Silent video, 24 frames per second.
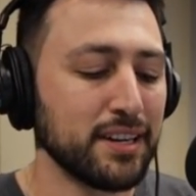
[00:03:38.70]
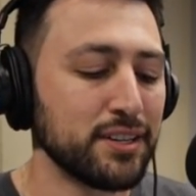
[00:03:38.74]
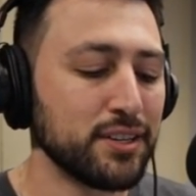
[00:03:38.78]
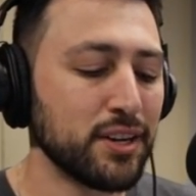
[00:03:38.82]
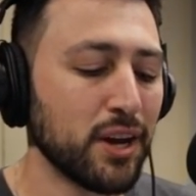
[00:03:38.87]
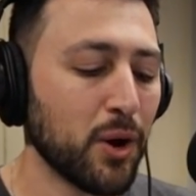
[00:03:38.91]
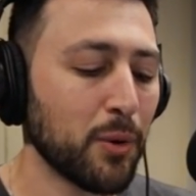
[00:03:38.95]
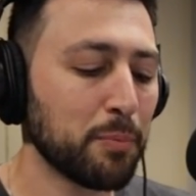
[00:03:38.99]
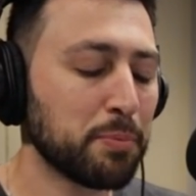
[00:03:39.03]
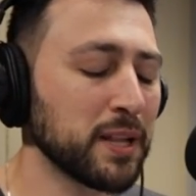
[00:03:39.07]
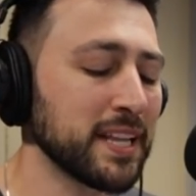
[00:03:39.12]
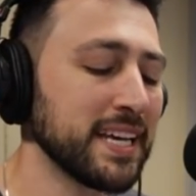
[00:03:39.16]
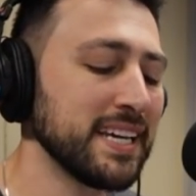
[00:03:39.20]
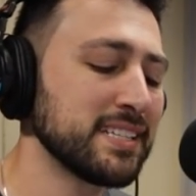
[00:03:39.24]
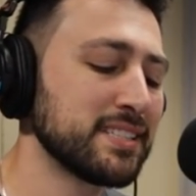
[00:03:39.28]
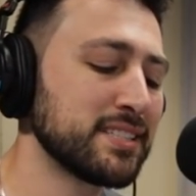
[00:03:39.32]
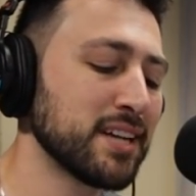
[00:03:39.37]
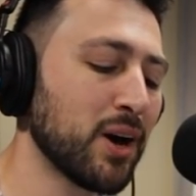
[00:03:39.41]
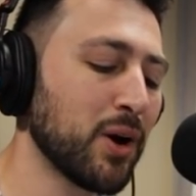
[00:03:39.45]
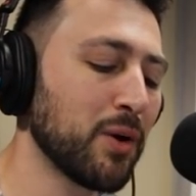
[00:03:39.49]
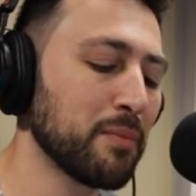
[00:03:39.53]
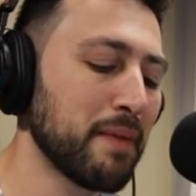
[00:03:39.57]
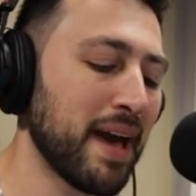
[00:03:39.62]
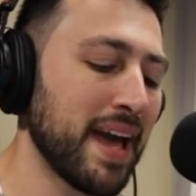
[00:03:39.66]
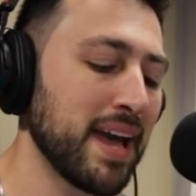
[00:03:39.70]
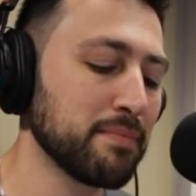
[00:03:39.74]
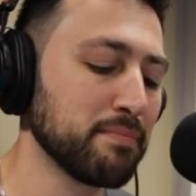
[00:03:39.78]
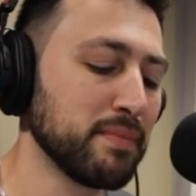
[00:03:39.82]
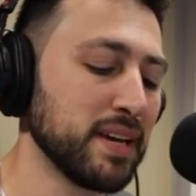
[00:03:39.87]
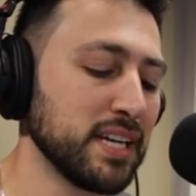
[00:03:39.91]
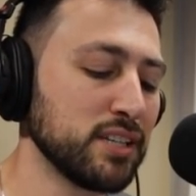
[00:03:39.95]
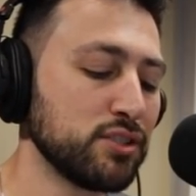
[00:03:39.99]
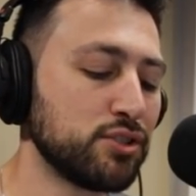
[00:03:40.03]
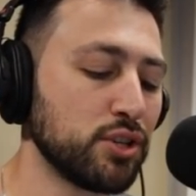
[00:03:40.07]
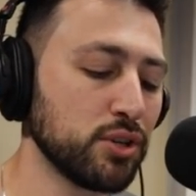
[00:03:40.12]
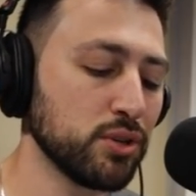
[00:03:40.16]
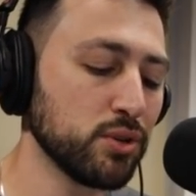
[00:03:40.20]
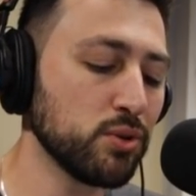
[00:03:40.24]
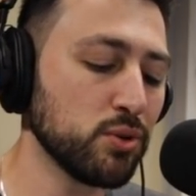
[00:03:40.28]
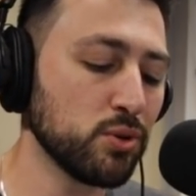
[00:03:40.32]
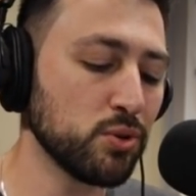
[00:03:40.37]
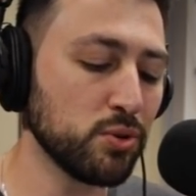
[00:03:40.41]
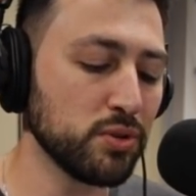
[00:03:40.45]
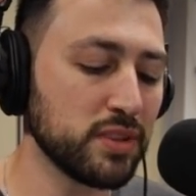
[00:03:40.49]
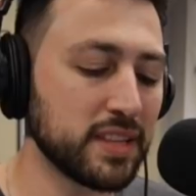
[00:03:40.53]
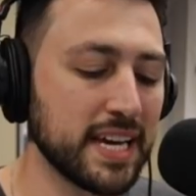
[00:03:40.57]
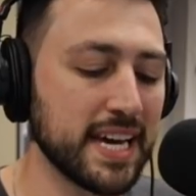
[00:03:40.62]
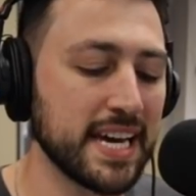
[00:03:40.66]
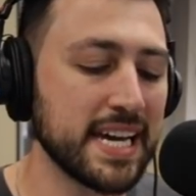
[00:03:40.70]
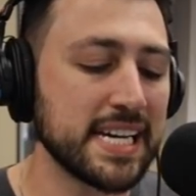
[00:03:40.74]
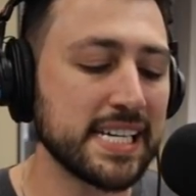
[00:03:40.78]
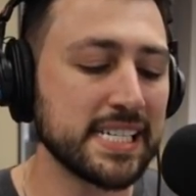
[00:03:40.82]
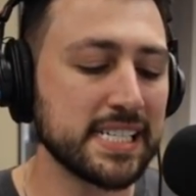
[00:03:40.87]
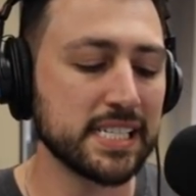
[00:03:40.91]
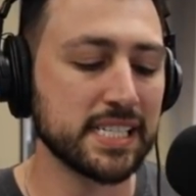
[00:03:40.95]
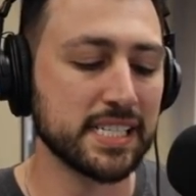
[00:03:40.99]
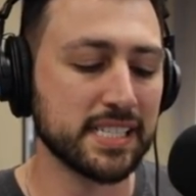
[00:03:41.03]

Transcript: No, please don't make me do this.